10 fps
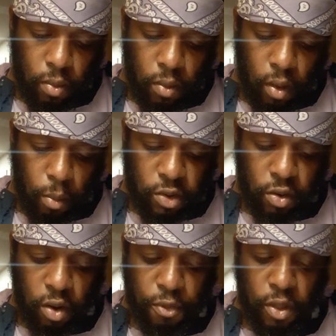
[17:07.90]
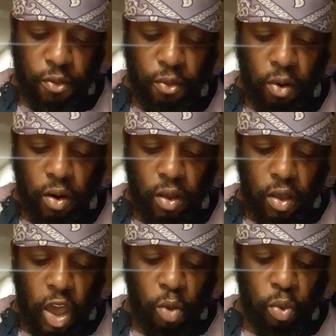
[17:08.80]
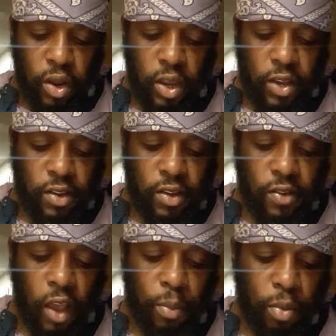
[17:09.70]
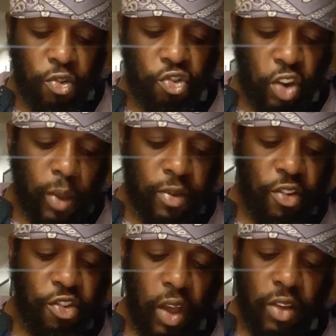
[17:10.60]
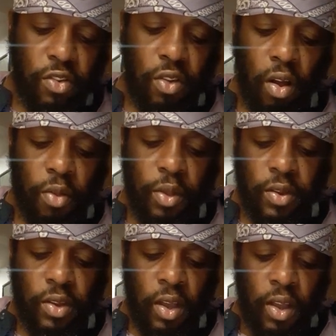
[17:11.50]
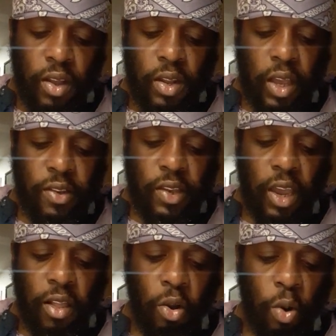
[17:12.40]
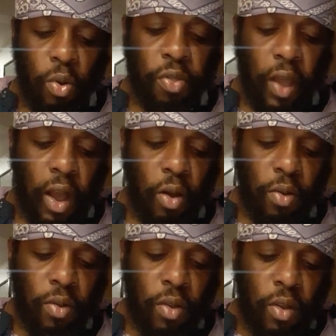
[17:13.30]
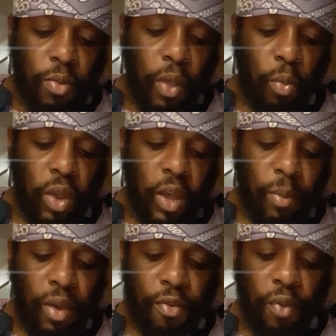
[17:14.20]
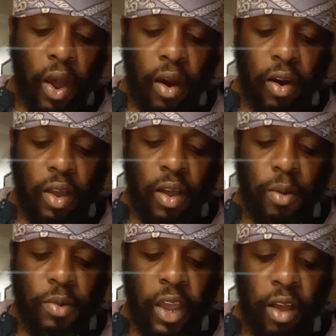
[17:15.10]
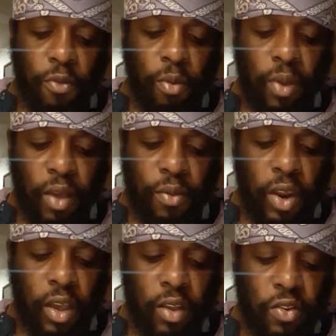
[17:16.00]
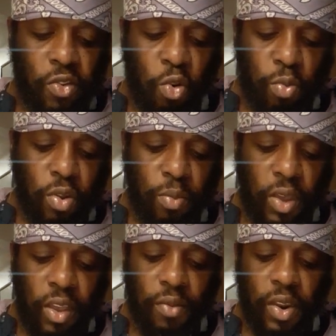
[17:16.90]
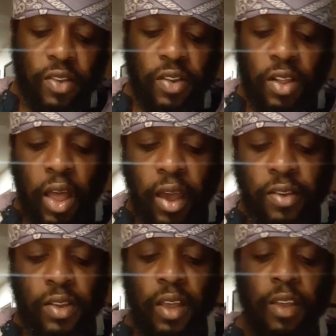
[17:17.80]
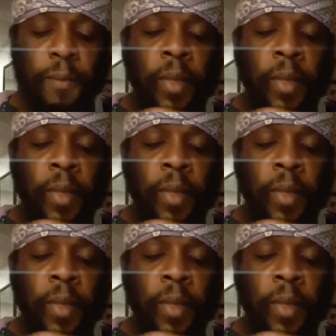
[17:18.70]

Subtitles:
I'm going to start at 54. And when his disciples, James and John, saw this, they said, Lord, wilt thou that we command fire to come down from heaven and consume them, even as Elias did?